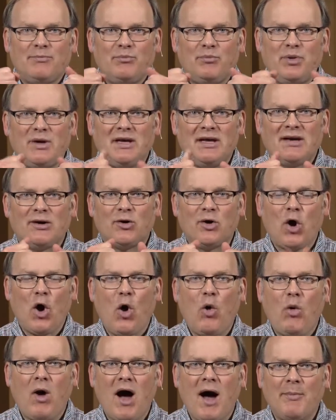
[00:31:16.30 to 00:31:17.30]
being
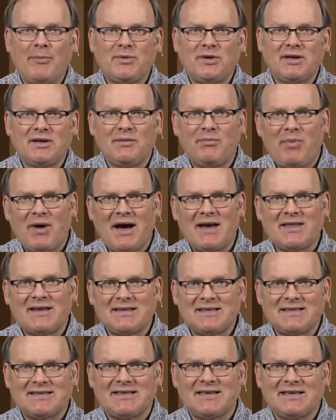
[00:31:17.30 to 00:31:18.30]
co-opted by the
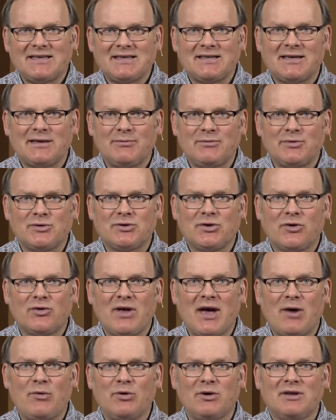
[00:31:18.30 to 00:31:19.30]
system so
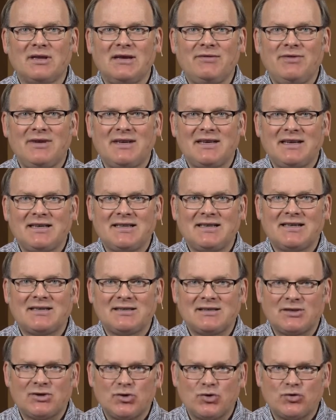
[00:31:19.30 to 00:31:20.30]
that we're living in this
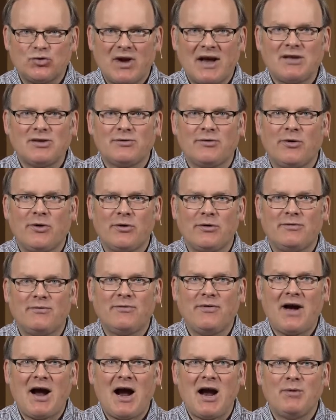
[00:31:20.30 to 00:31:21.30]
stressful
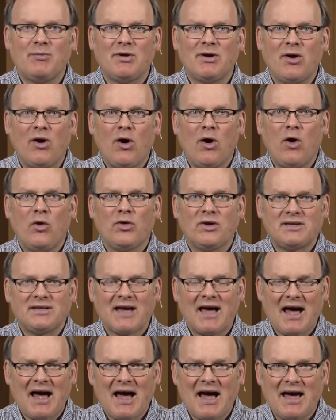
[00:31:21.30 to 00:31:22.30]
environment all the
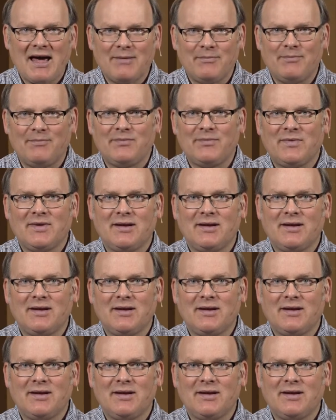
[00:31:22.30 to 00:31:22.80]
time?